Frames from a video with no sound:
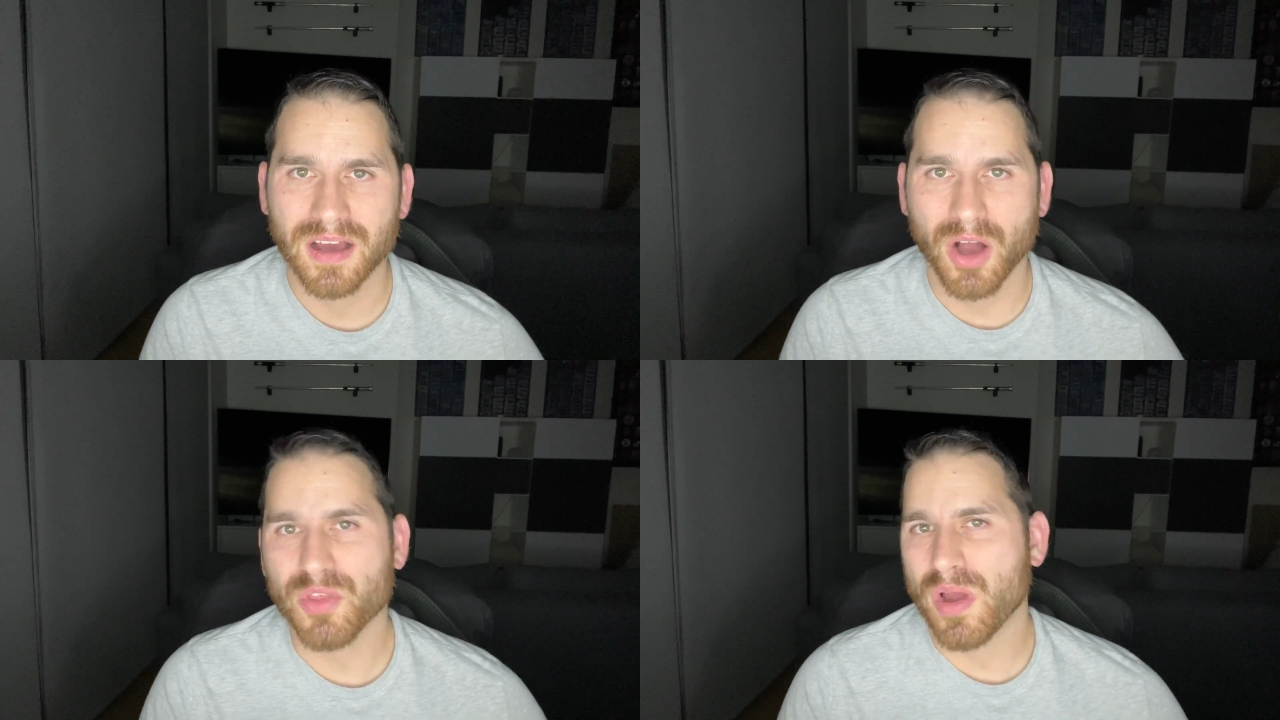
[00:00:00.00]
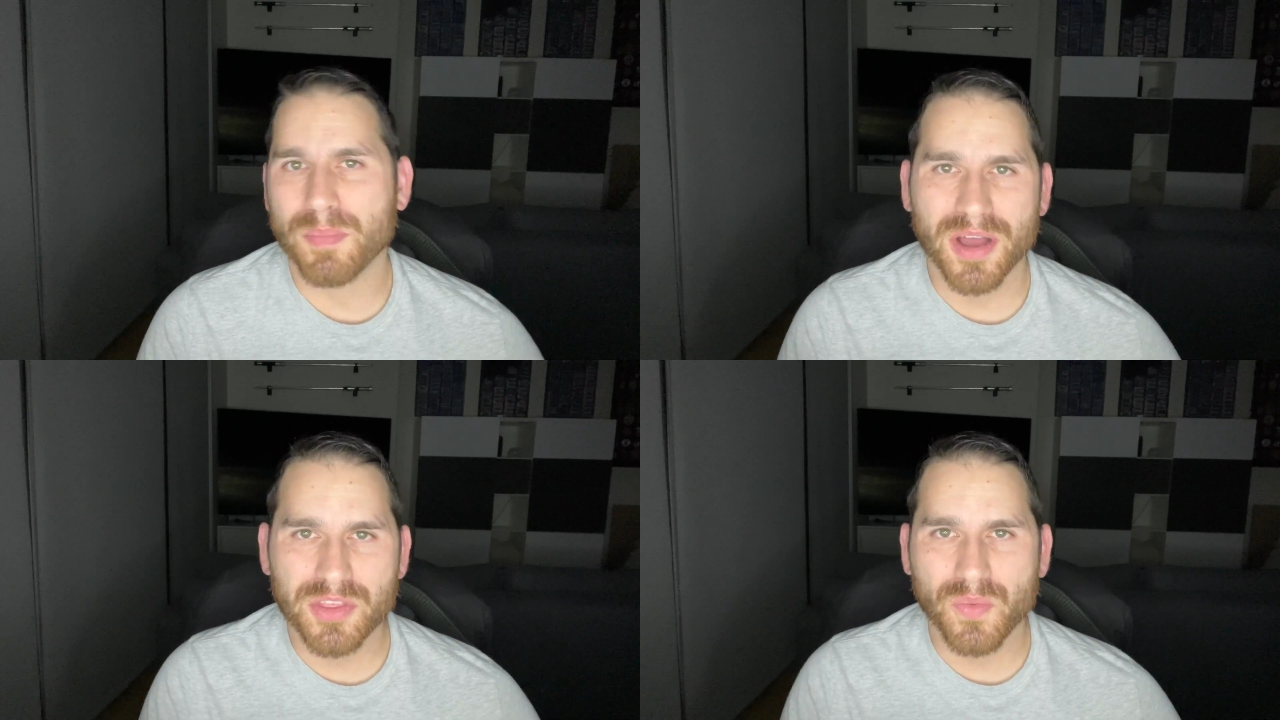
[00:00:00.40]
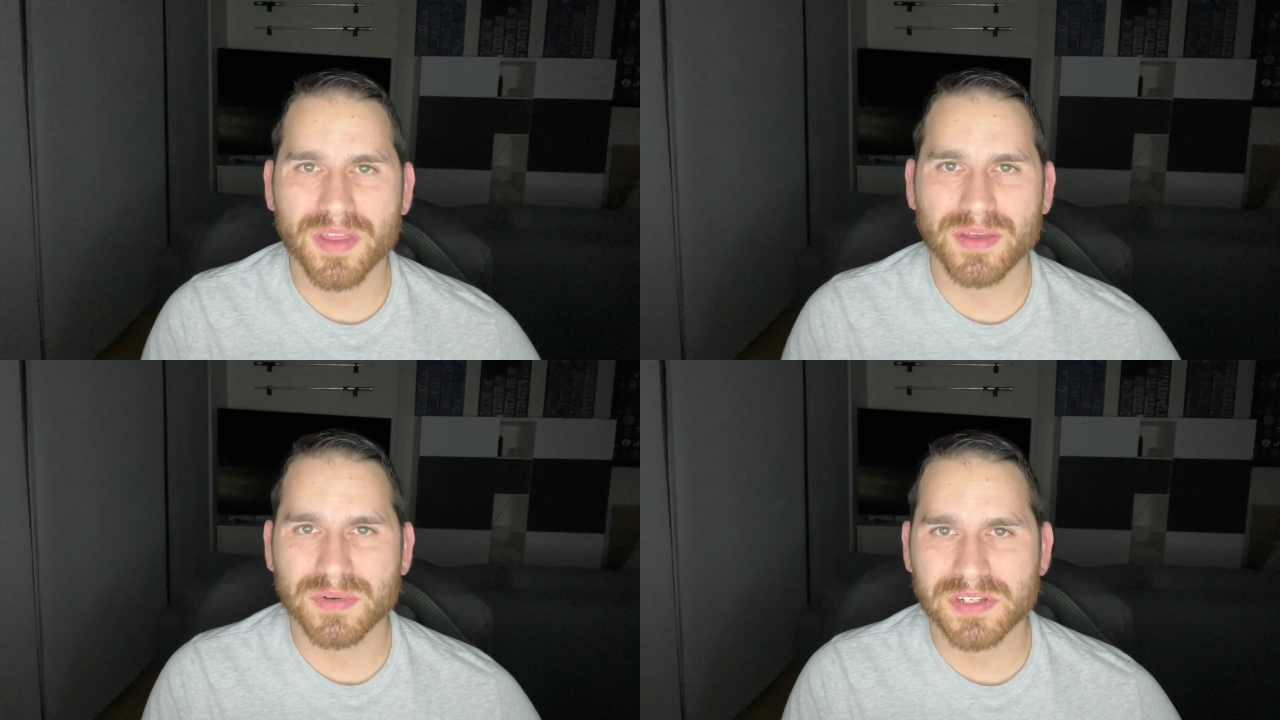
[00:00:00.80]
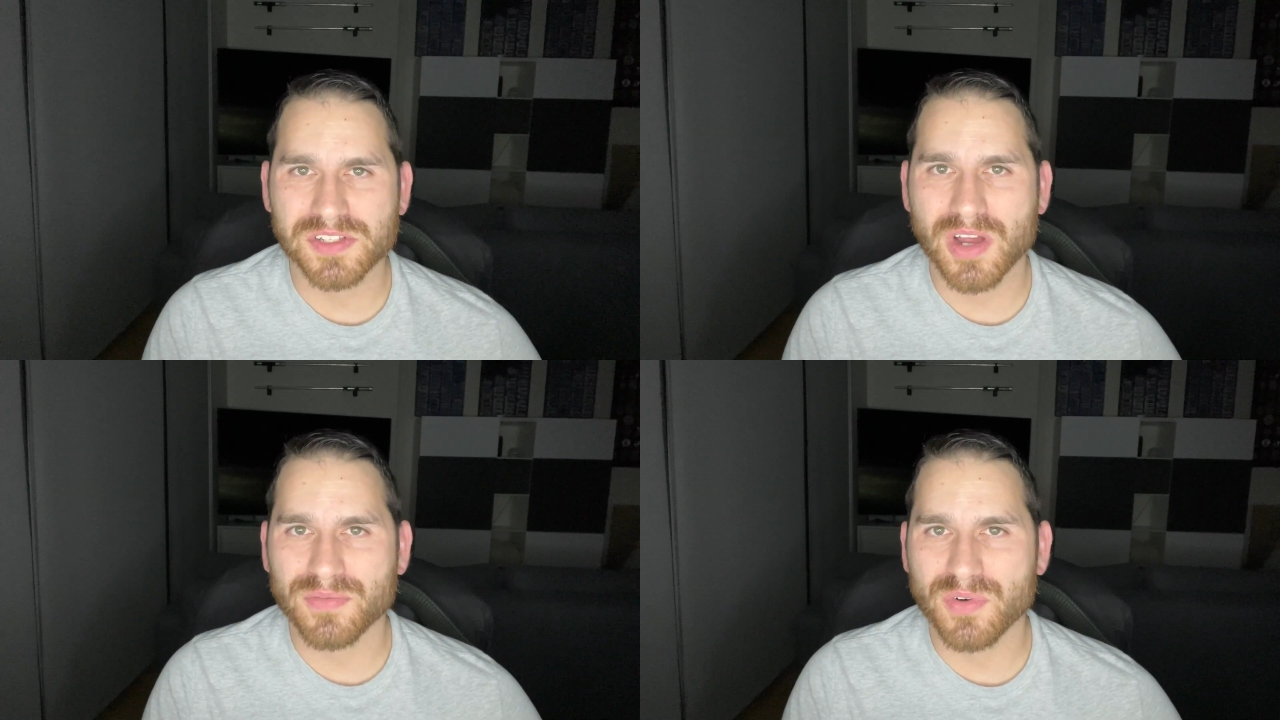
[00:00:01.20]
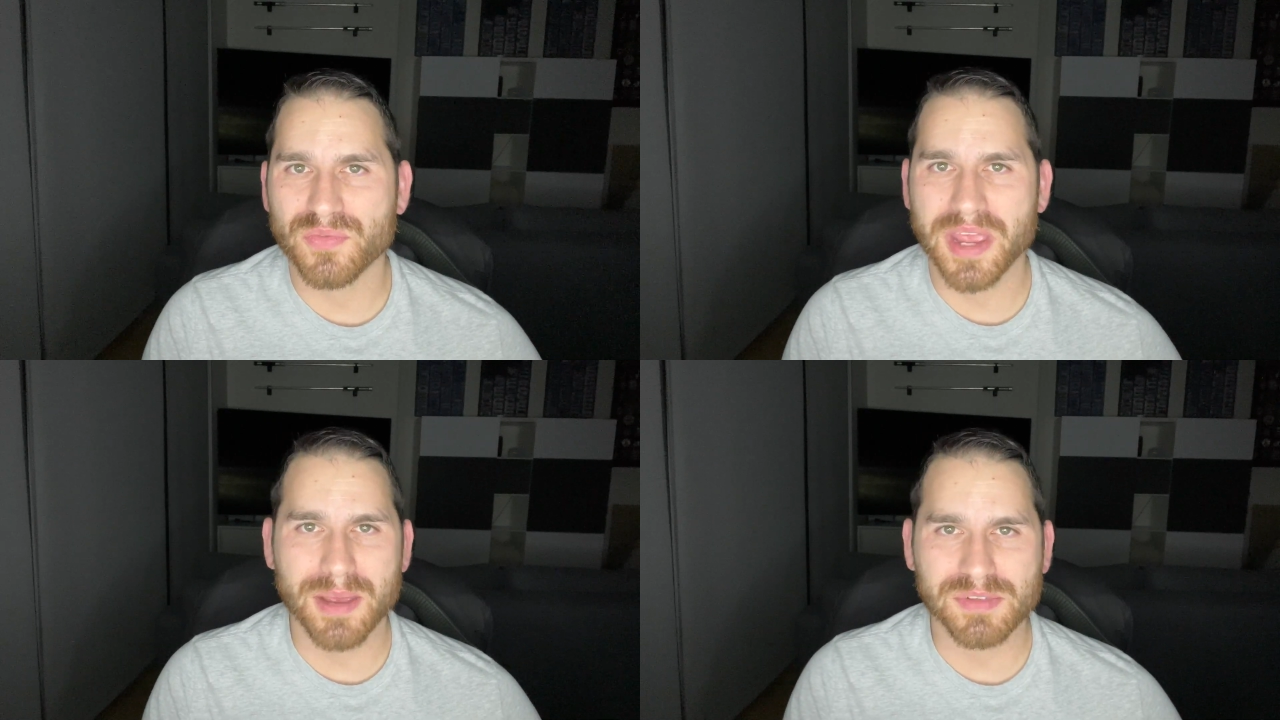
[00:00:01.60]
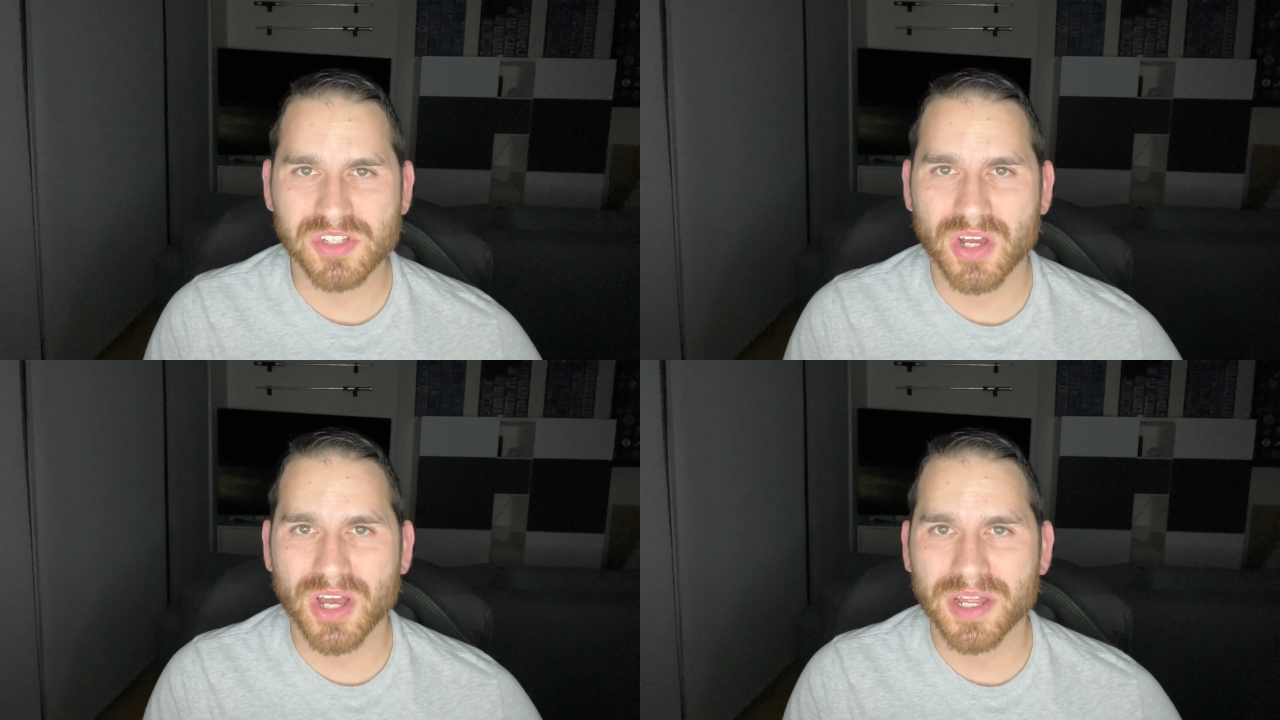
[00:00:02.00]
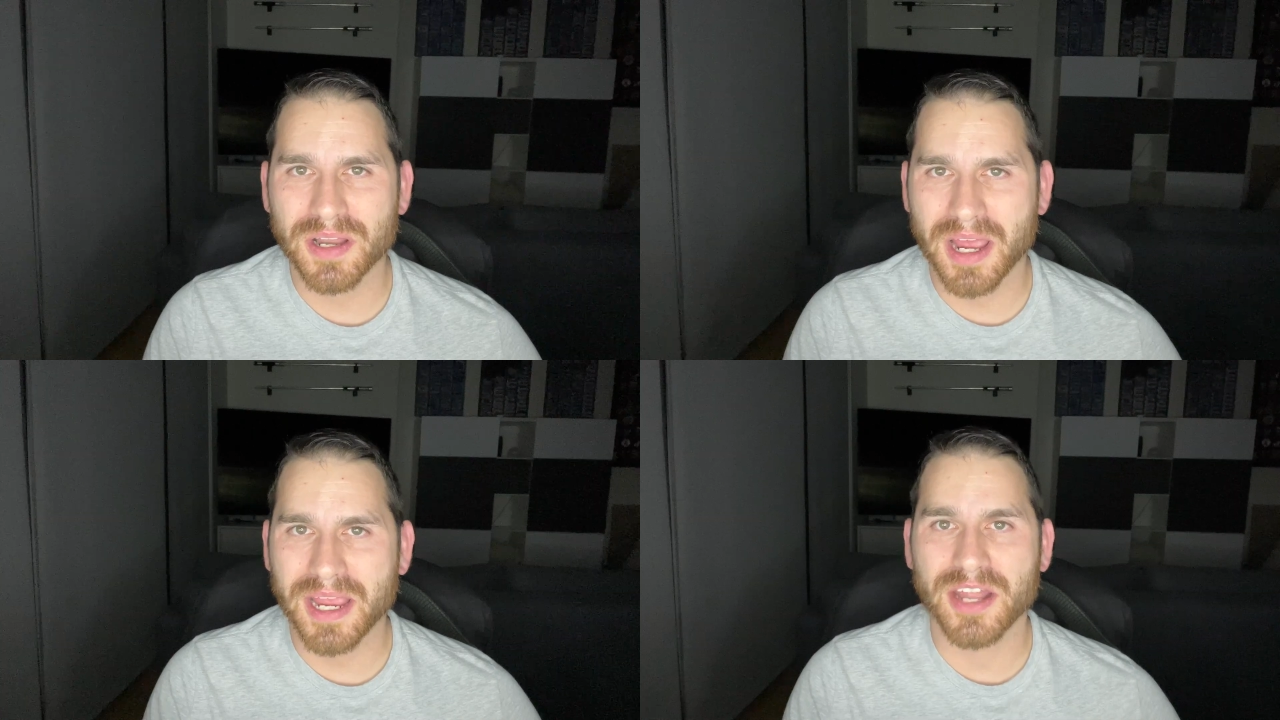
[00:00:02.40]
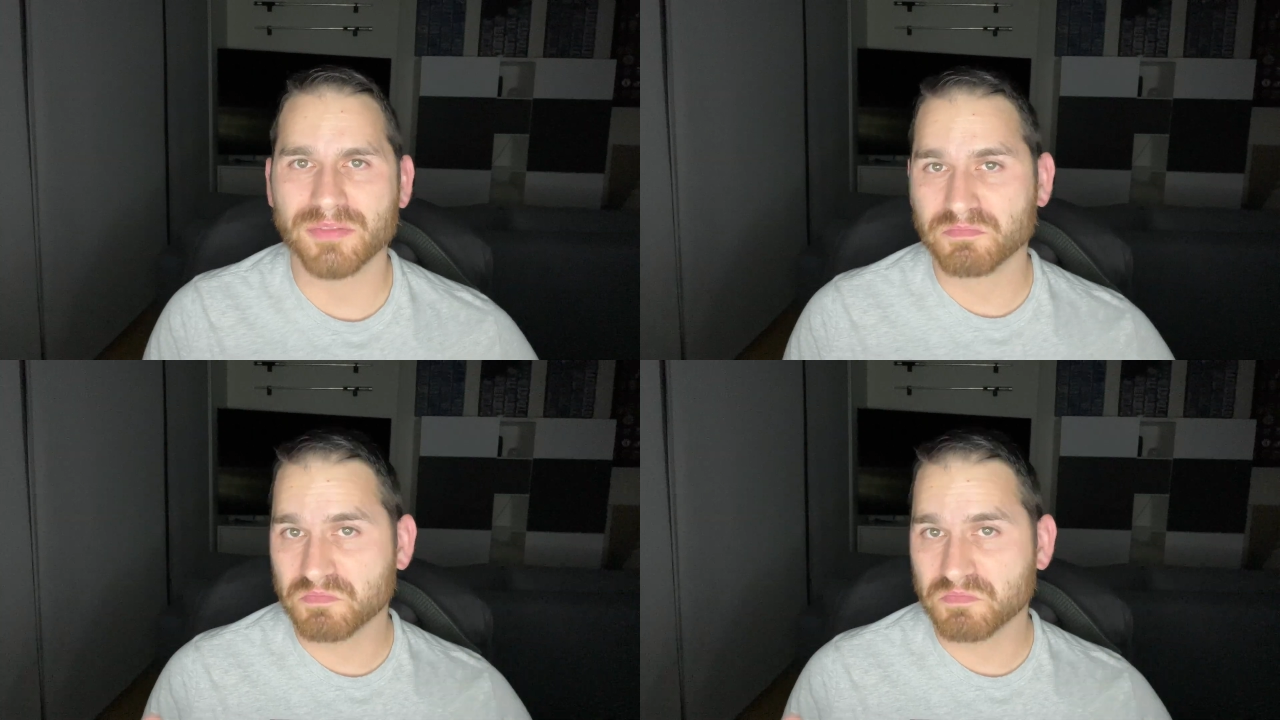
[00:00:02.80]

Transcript: Although I bought the one that was off of Amazon, I had